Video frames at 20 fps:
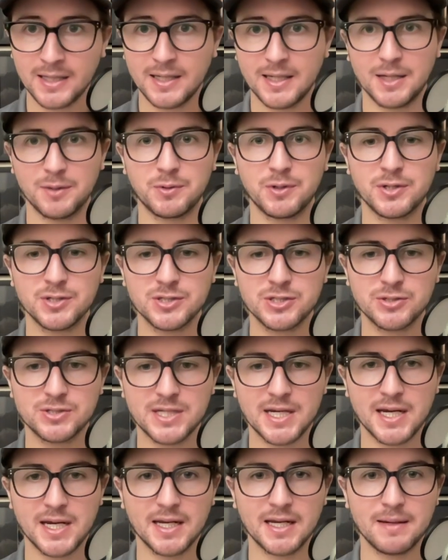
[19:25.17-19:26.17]
And we'll also
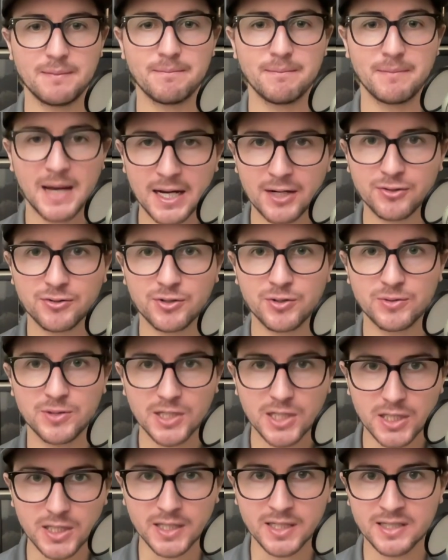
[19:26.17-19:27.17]
take a macro
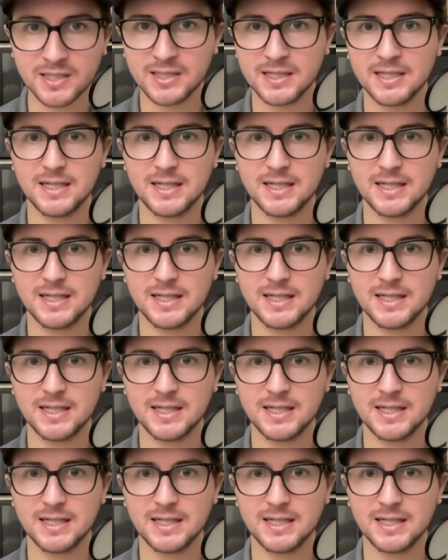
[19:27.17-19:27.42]
look